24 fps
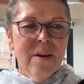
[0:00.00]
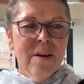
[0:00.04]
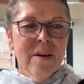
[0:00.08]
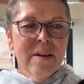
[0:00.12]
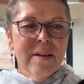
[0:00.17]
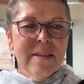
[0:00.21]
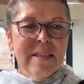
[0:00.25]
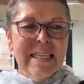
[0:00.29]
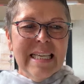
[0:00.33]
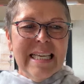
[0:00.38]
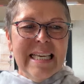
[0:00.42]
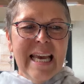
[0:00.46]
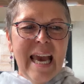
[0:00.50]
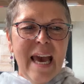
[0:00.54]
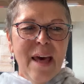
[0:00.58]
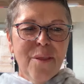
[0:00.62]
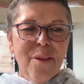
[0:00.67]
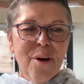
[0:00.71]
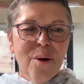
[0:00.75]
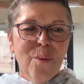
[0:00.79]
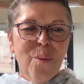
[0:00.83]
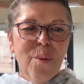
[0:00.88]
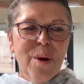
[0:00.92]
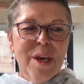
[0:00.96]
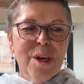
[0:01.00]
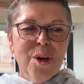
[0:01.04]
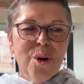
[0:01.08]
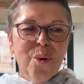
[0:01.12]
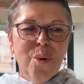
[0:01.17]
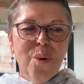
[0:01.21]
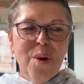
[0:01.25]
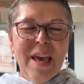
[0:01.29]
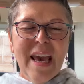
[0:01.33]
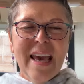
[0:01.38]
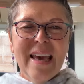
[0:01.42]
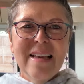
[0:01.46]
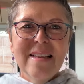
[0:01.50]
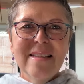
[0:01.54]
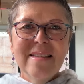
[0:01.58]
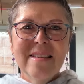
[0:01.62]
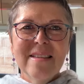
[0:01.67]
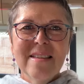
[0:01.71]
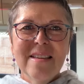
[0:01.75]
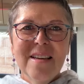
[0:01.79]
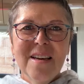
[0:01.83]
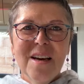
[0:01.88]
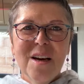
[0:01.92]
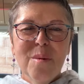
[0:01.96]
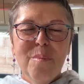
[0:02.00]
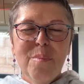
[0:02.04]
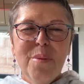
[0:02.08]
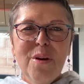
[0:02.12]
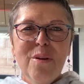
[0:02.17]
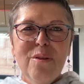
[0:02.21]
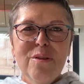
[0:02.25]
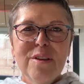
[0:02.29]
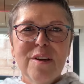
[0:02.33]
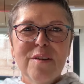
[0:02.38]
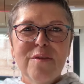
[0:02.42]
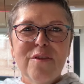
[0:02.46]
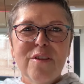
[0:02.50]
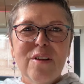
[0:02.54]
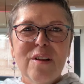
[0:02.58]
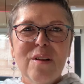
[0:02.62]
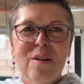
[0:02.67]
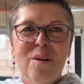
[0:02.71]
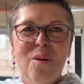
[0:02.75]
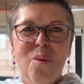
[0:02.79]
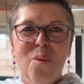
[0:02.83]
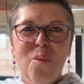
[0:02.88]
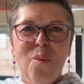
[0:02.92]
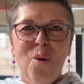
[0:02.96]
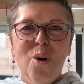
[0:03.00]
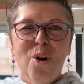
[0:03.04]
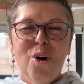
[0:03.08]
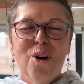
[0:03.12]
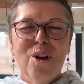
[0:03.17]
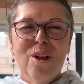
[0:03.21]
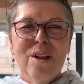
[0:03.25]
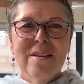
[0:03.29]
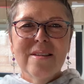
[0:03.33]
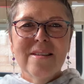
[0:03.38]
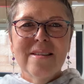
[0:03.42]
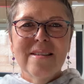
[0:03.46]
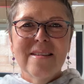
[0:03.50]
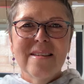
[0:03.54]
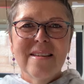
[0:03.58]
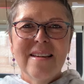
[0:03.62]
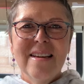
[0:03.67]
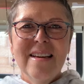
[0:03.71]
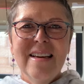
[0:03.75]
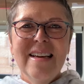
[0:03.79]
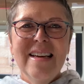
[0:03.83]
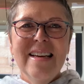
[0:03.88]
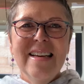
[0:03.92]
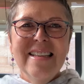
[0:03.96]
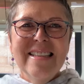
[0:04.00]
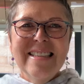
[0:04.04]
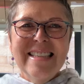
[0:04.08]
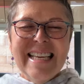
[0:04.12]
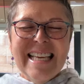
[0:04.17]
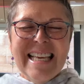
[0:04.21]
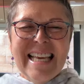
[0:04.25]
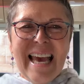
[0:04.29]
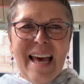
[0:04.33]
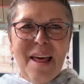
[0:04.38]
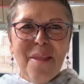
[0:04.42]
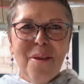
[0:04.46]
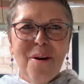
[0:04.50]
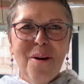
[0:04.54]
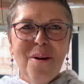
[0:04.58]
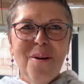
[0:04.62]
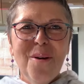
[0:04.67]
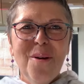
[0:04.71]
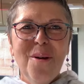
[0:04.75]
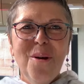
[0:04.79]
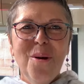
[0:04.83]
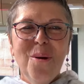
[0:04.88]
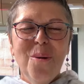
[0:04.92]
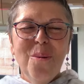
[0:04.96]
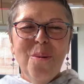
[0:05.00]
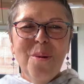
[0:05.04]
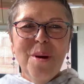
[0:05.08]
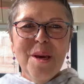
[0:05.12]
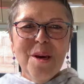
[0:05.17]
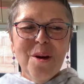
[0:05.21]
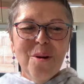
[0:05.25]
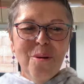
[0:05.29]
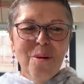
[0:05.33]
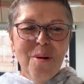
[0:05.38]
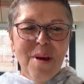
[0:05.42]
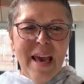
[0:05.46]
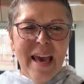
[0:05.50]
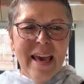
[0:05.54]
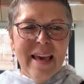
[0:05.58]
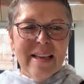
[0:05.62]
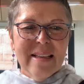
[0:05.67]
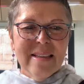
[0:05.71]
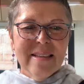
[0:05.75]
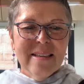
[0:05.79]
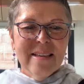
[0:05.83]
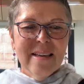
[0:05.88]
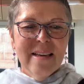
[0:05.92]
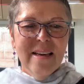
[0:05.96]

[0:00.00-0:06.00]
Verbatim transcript: Together we create a beautiful world. Together we create